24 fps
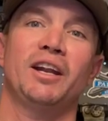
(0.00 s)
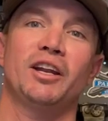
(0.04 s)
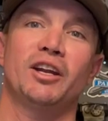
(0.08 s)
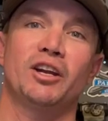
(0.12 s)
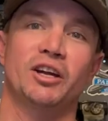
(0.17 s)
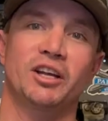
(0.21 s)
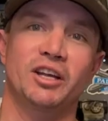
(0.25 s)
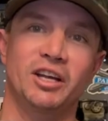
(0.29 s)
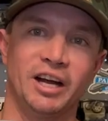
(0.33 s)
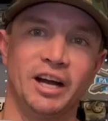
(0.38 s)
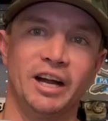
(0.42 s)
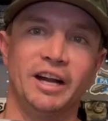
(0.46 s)
your
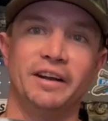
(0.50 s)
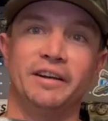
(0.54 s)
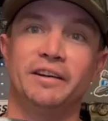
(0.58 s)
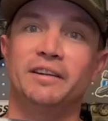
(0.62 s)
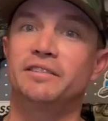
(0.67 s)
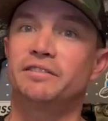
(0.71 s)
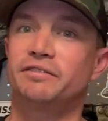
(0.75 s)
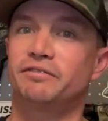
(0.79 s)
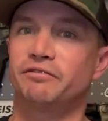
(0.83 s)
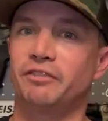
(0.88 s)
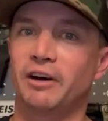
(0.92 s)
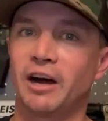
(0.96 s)
gun
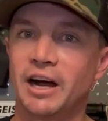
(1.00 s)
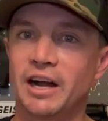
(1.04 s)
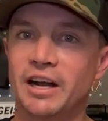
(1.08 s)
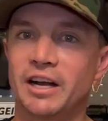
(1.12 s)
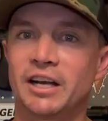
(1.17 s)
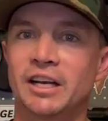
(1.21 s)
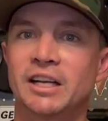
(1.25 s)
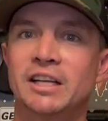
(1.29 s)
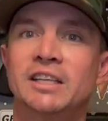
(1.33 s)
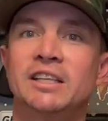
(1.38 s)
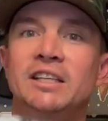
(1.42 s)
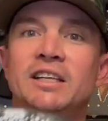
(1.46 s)

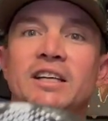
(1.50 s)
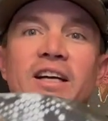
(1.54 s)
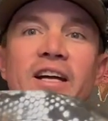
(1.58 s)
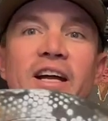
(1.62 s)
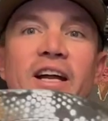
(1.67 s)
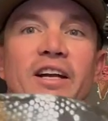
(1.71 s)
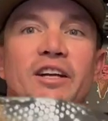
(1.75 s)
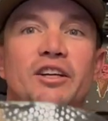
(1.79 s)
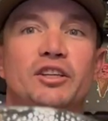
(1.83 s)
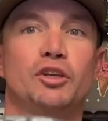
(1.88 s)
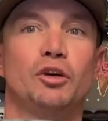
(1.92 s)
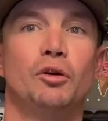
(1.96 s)
fun
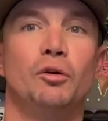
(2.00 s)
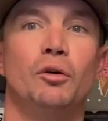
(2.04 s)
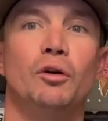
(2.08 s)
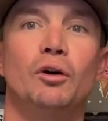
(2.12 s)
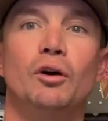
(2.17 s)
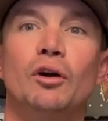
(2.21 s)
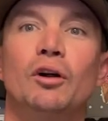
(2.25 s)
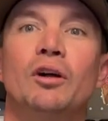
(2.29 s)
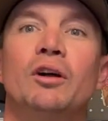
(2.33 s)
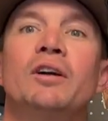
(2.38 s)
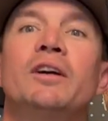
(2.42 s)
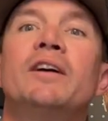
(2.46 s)
and
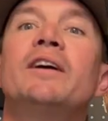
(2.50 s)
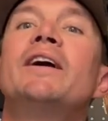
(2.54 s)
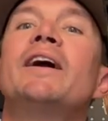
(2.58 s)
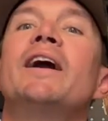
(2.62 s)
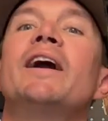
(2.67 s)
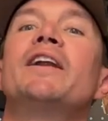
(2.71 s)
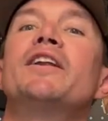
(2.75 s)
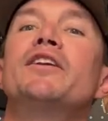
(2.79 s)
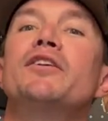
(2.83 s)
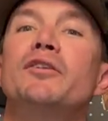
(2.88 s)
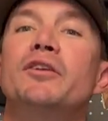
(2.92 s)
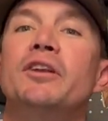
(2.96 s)
cool
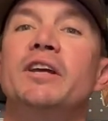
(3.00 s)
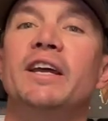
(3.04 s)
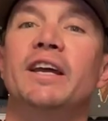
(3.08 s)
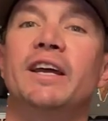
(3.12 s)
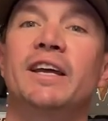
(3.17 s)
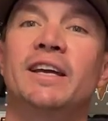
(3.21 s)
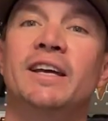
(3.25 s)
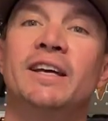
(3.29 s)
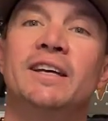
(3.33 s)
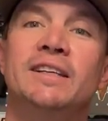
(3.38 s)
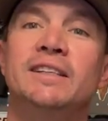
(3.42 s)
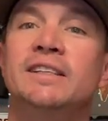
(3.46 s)
and
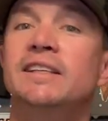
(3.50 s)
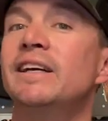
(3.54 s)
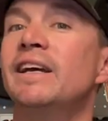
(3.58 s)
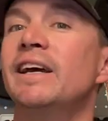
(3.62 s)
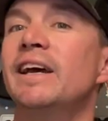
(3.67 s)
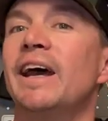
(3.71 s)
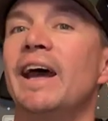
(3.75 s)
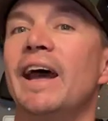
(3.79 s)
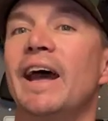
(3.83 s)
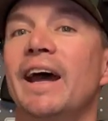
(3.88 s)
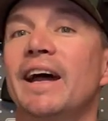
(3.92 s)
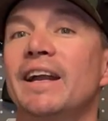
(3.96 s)
unique
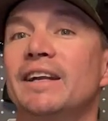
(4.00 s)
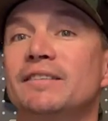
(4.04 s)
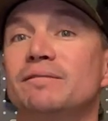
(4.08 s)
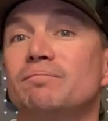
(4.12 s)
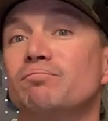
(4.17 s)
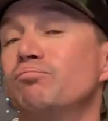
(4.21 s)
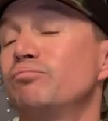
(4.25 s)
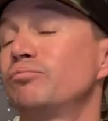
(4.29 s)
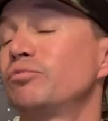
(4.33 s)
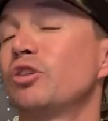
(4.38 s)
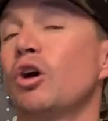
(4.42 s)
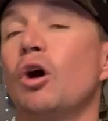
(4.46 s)
and
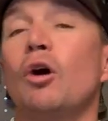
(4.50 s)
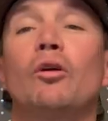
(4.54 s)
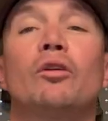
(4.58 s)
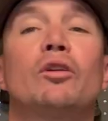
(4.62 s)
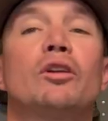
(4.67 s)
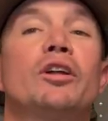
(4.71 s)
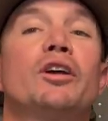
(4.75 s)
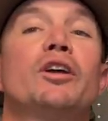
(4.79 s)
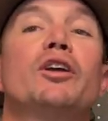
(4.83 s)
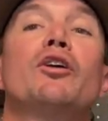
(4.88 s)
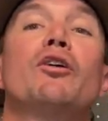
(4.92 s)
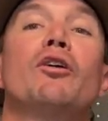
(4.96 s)

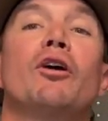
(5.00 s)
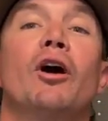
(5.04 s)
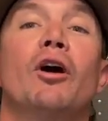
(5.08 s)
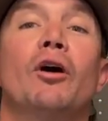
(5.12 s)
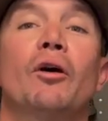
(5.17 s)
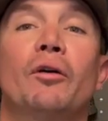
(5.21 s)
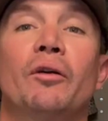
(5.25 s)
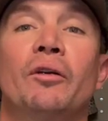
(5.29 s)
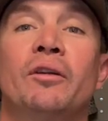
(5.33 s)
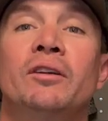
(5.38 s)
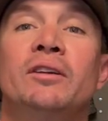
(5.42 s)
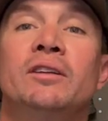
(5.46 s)
totally your
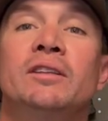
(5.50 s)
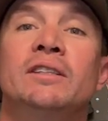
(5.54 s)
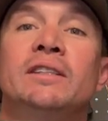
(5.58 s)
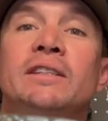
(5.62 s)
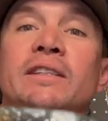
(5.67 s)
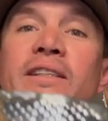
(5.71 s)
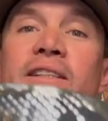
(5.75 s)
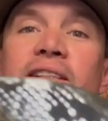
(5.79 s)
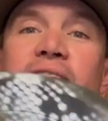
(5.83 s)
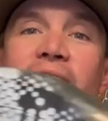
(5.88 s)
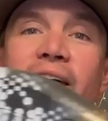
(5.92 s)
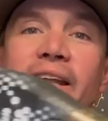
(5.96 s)
own.
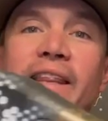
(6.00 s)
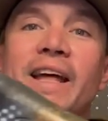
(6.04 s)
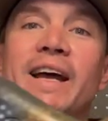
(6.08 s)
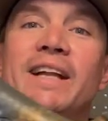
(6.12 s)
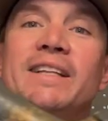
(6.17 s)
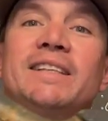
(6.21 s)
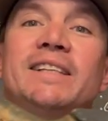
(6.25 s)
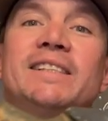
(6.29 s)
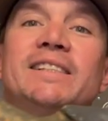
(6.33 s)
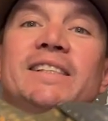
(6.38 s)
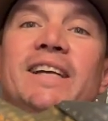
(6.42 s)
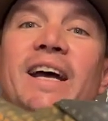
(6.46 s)
And
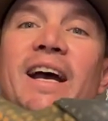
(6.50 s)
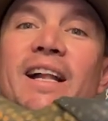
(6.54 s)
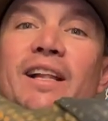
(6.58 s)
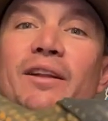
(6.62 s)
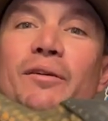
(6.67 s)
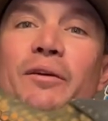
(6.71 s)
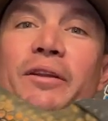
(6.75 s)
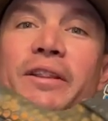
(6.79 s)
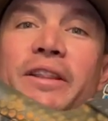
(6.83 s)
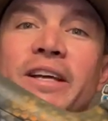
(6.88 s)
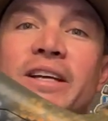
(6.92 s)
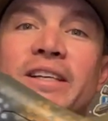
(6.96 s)
that's exactly
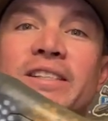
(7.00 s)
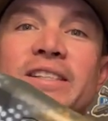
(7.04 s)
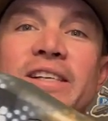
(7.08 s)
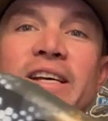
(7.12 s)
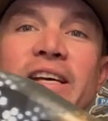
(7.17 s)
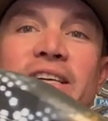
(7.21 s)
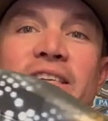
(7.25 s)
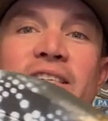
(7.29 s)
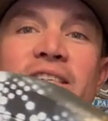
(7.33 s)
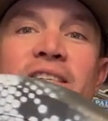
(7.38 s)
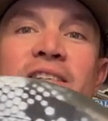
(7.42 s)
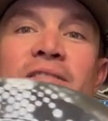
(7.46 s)
what this
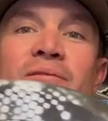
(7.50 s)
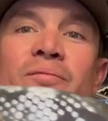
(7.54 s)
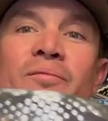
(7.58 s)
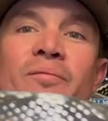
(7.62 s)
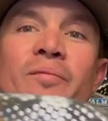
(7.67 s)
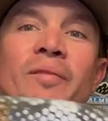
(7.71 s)
is.